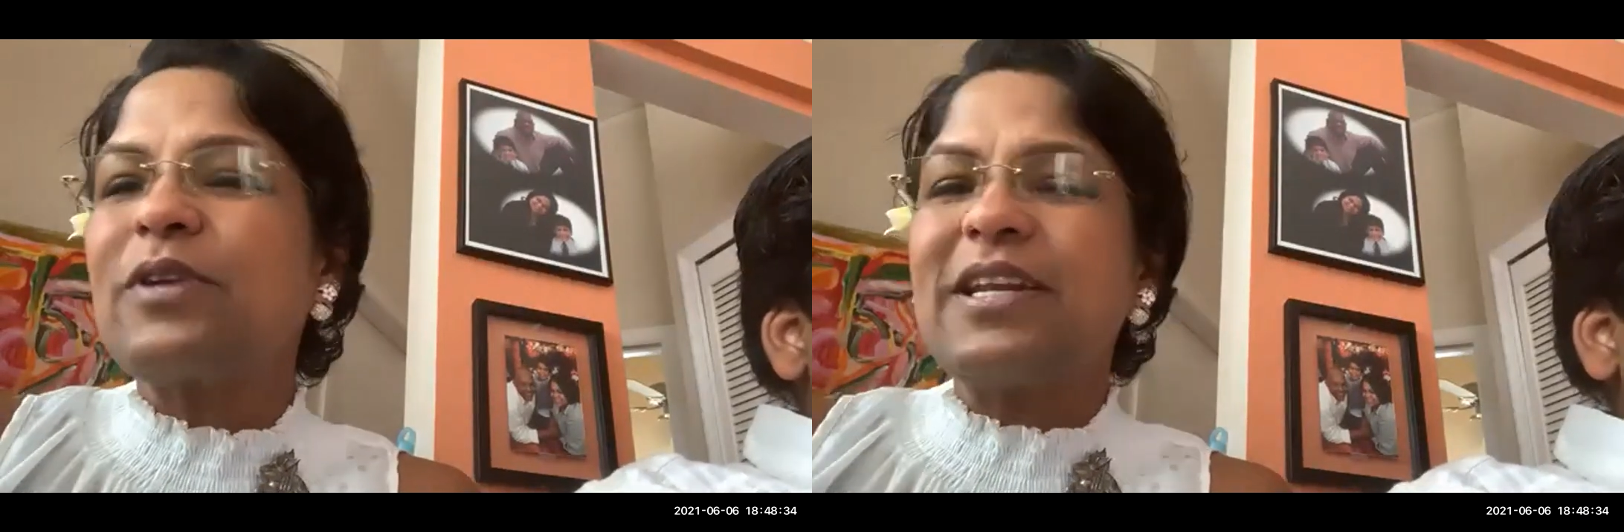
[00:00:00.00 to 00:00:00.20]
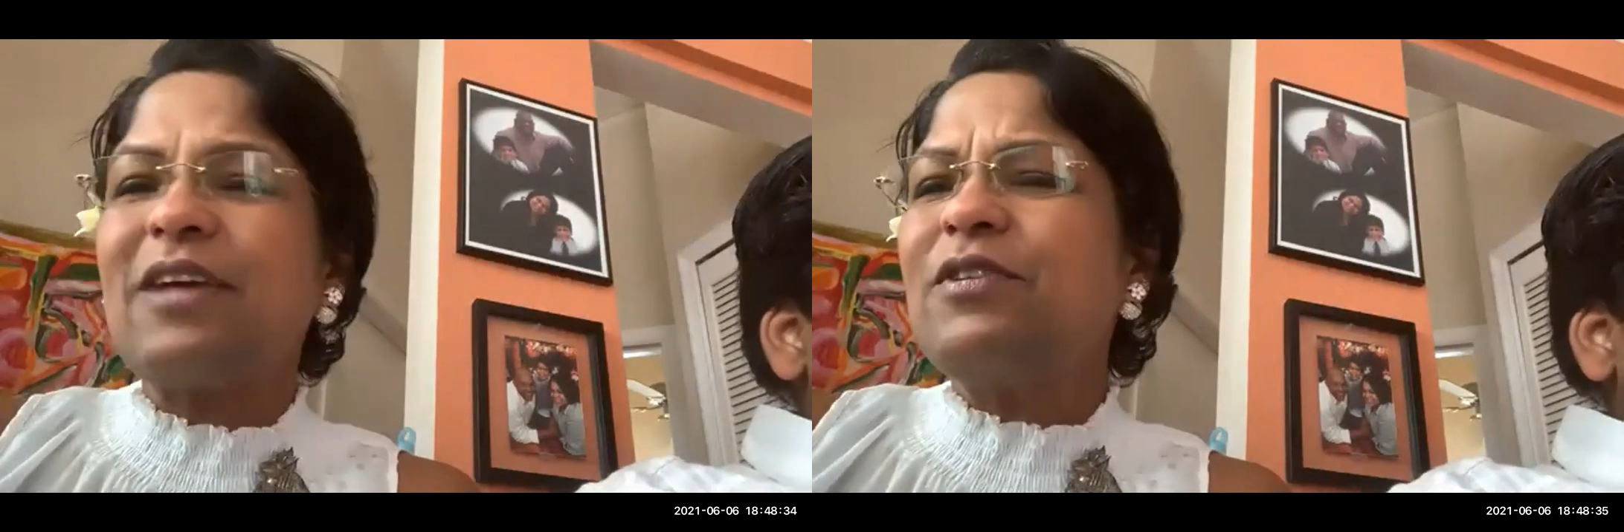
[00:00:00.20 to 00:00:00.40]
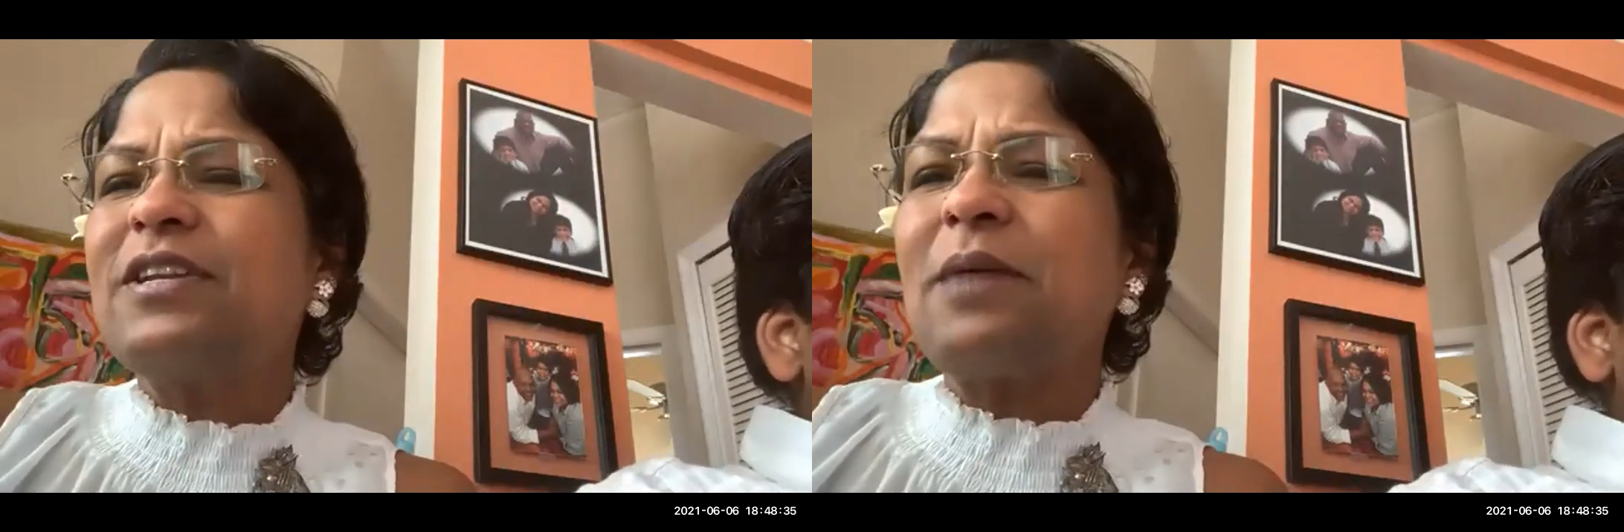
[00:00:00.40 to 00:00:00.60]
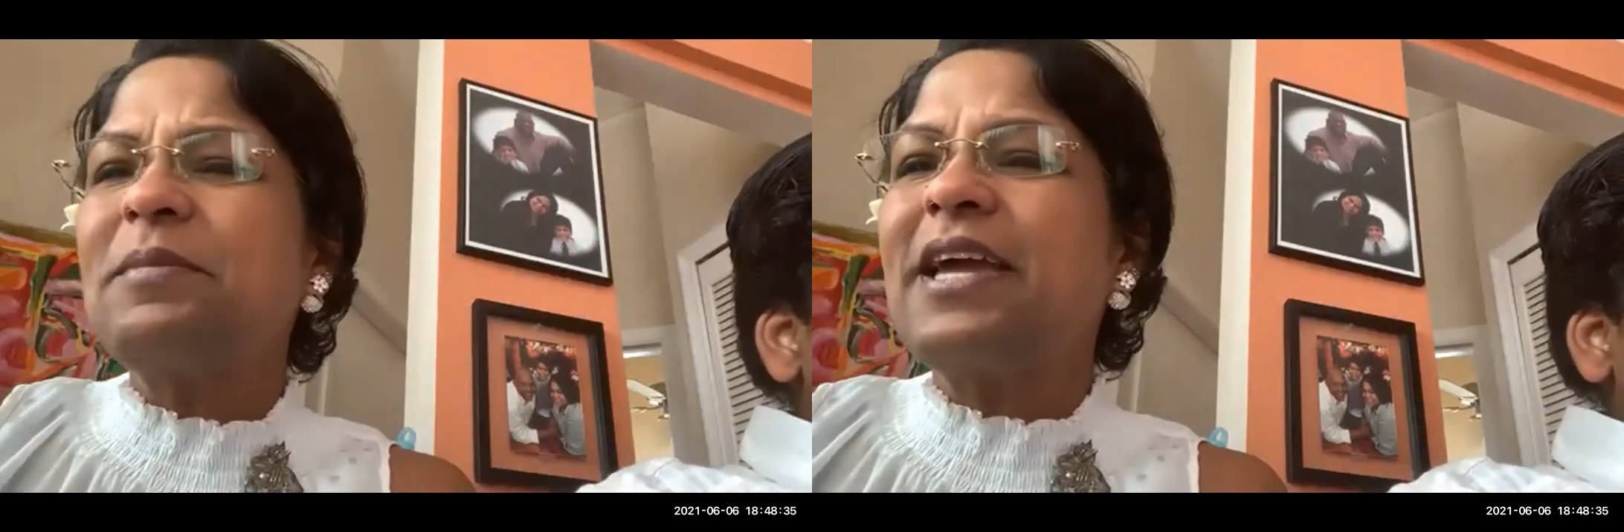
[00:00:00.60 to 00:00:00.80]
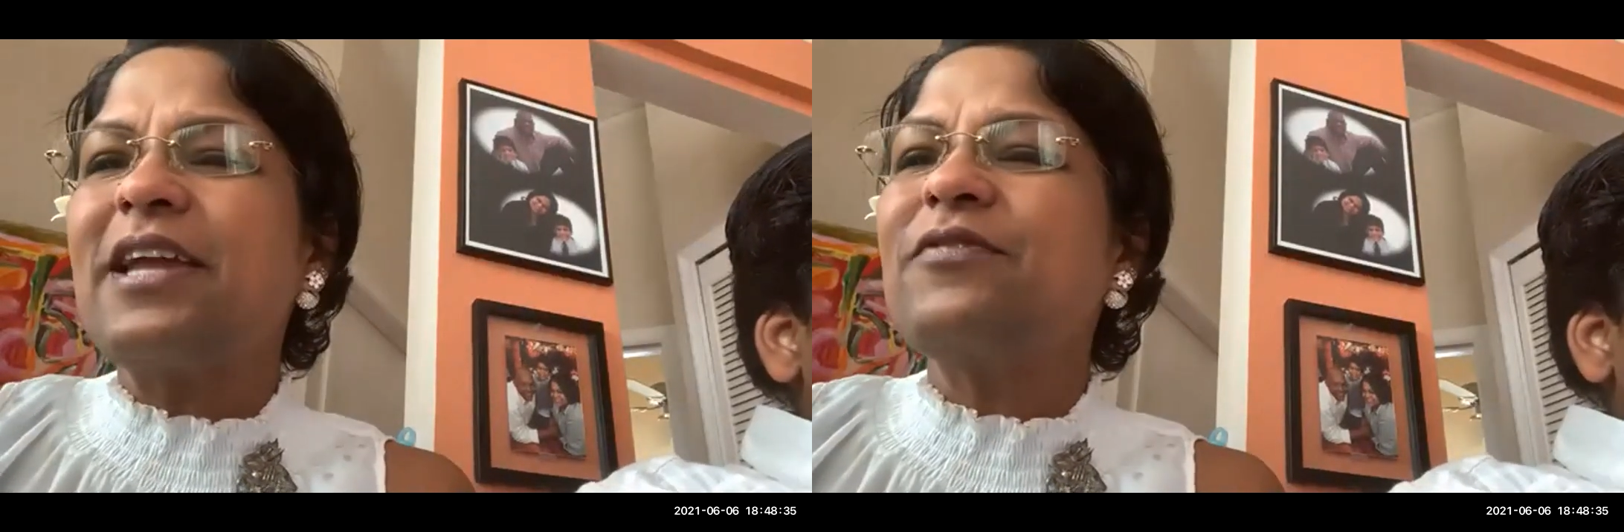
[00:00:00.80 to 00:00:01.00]
And every time
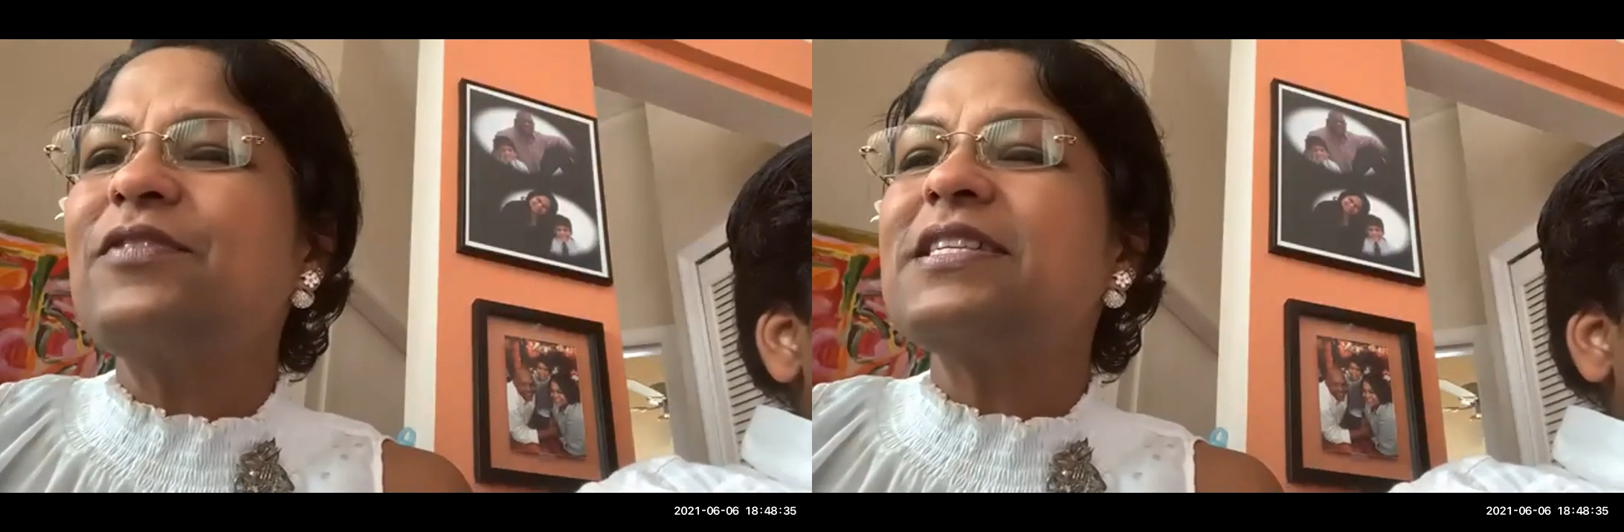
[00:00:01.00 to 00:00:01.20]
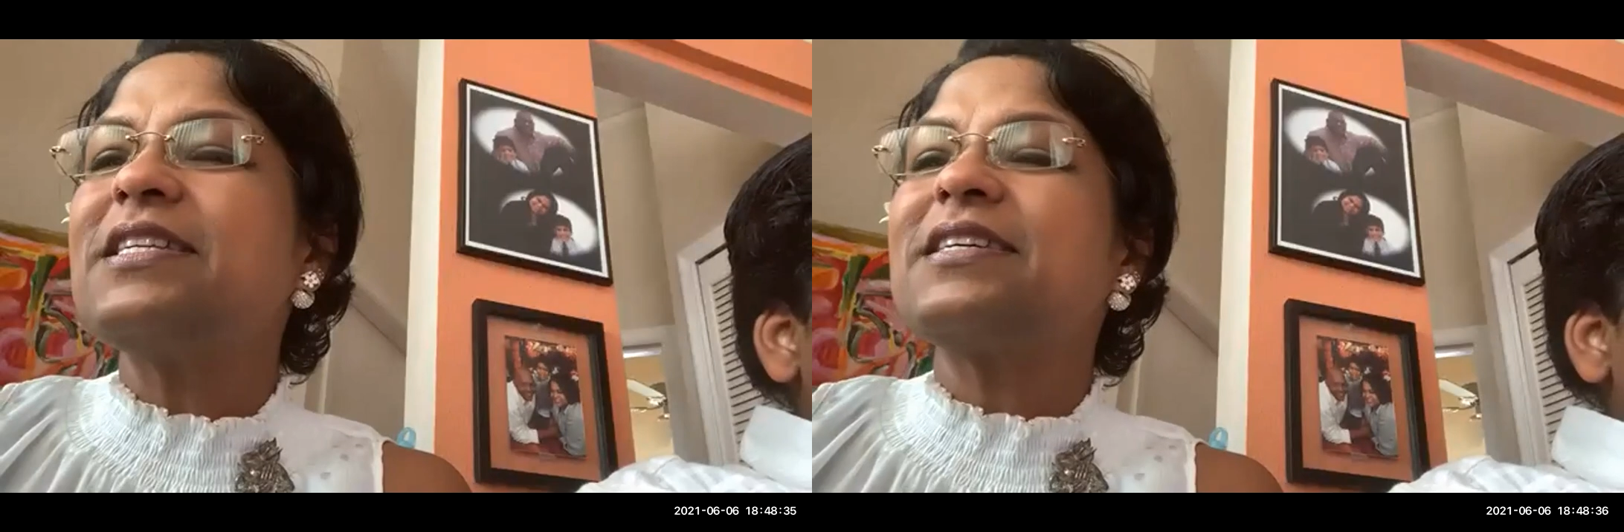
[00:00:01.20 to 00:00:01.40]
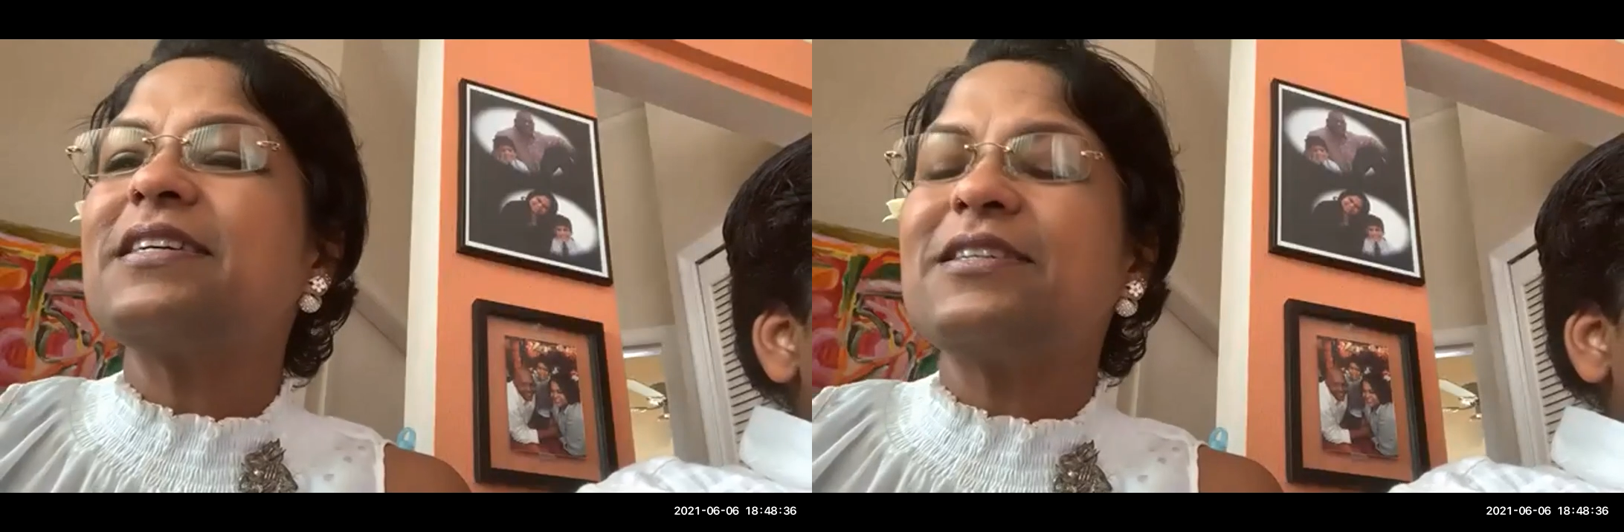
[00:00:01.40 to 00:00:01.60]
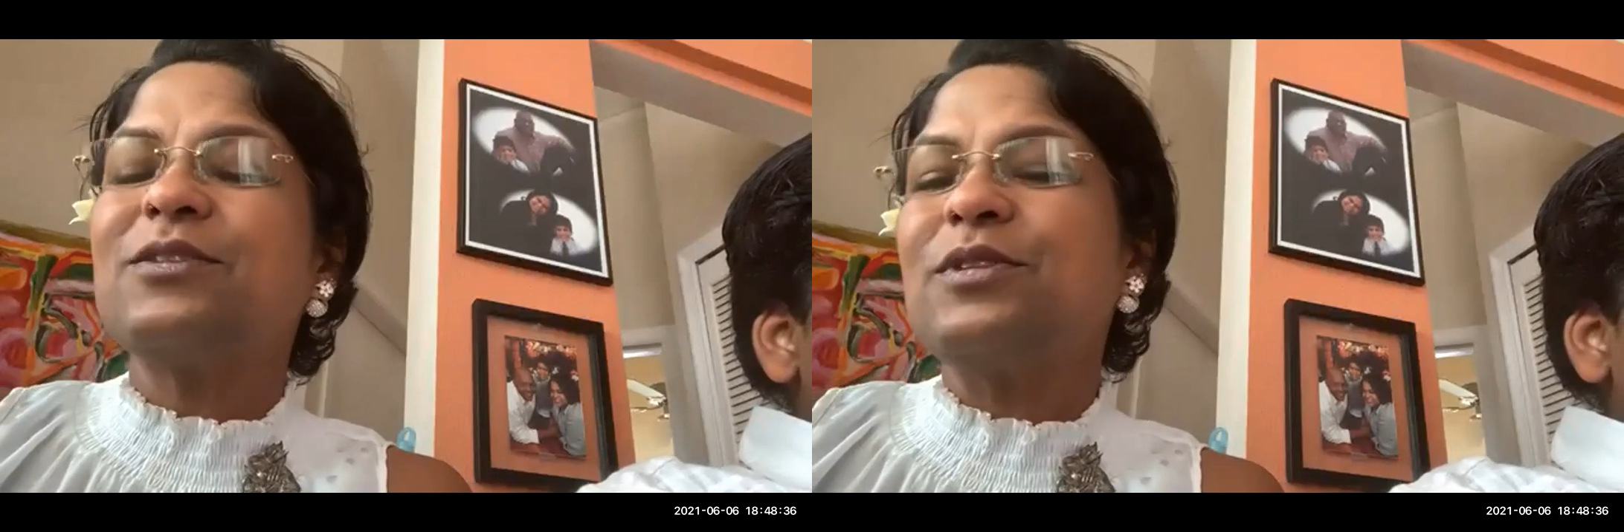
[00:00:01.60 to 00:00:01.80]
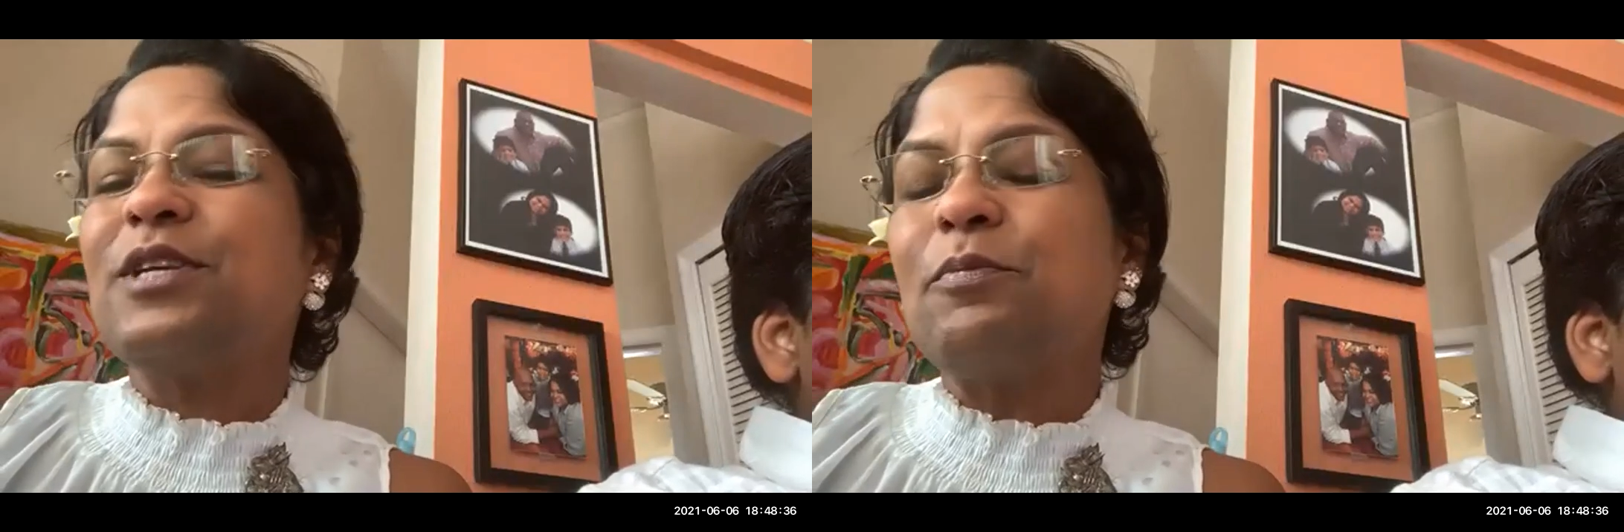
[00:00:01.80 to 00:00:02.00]
he had a visitor
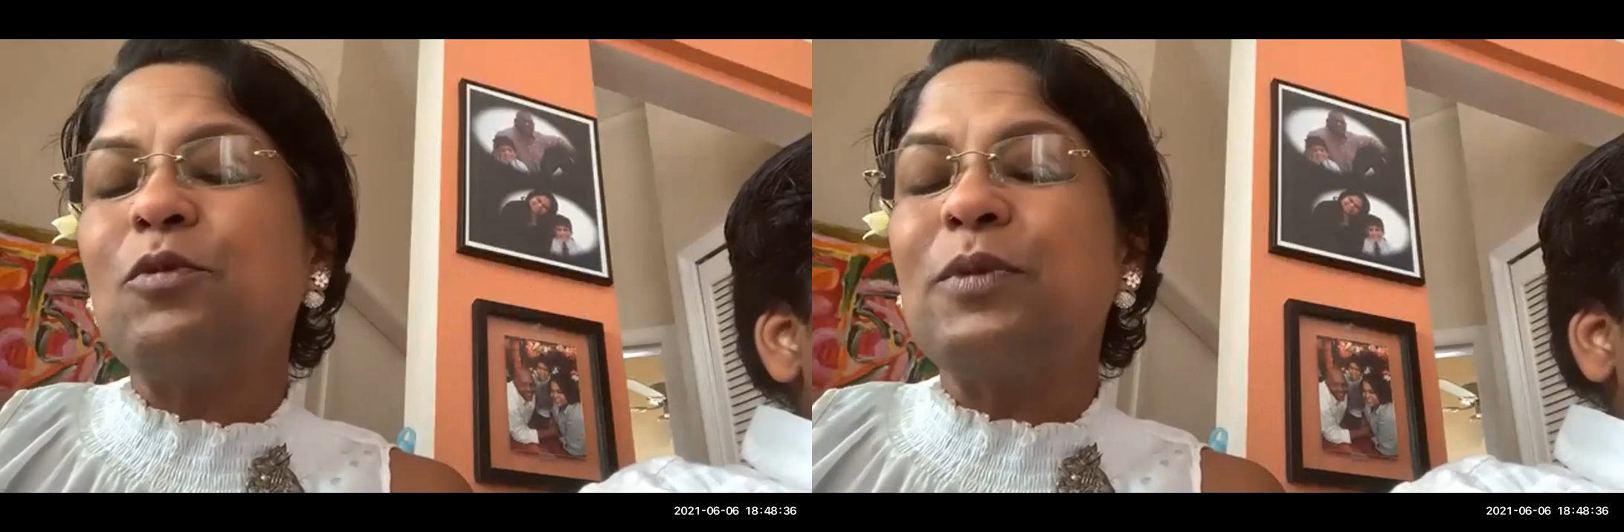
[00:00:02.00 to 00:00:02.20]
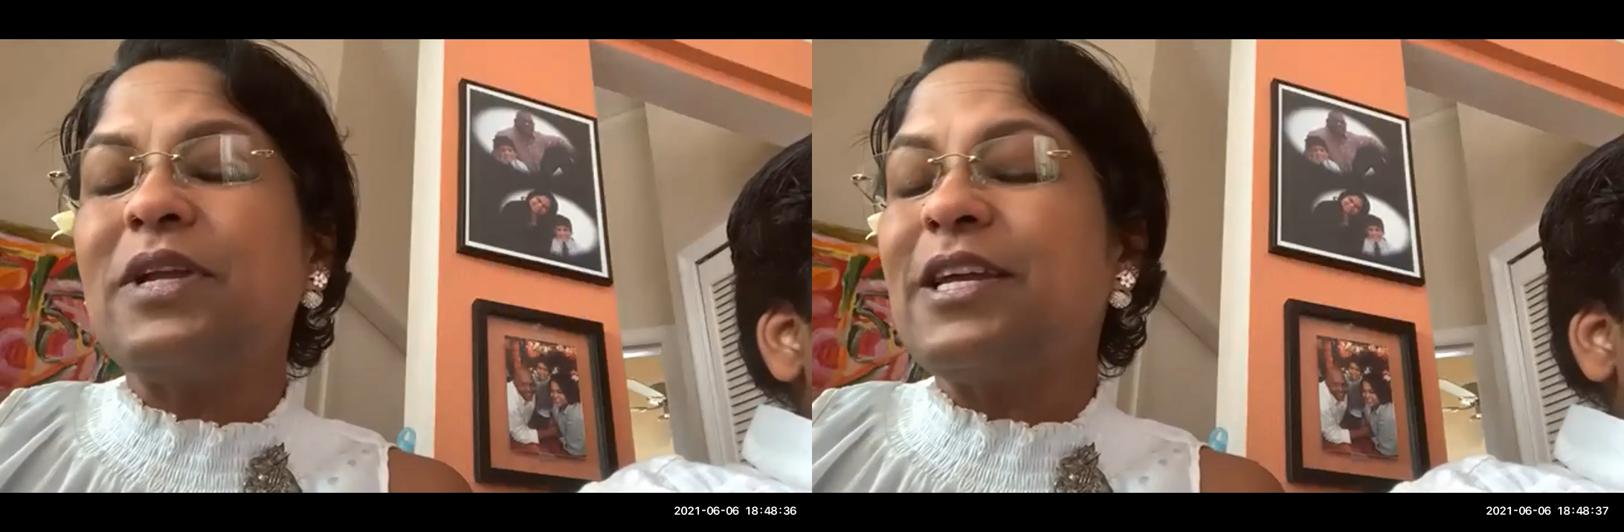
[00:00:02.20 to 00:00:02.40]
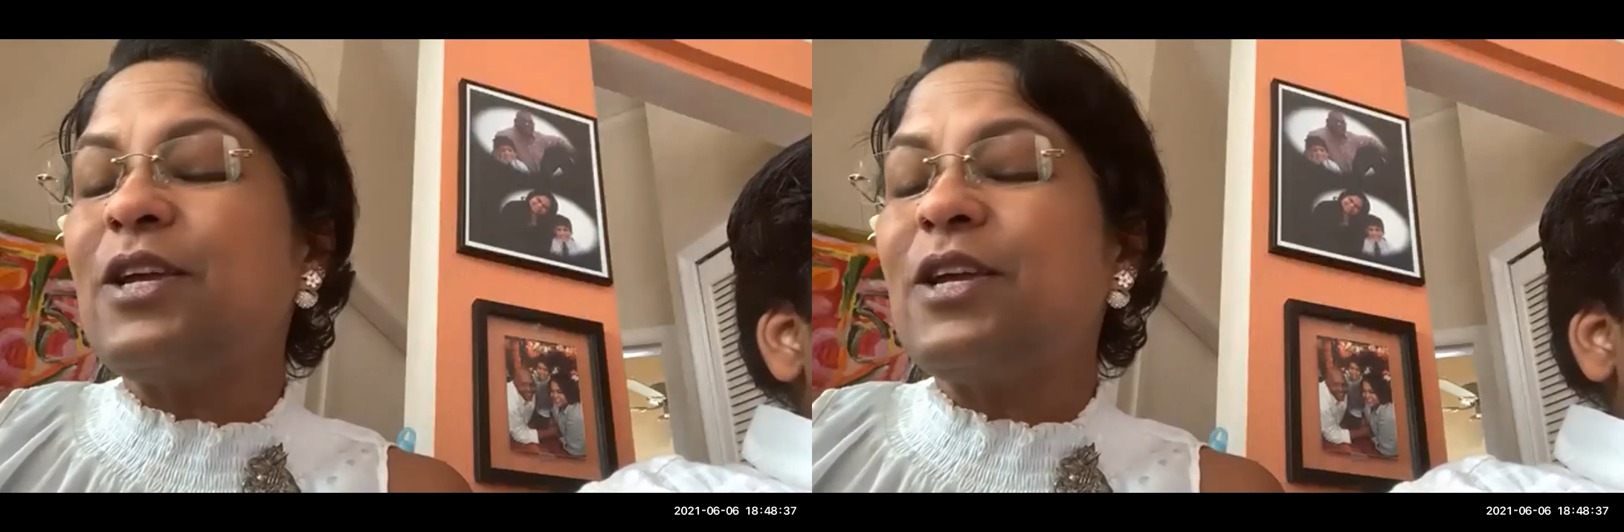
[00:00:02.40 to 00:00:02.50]
to the Abubula,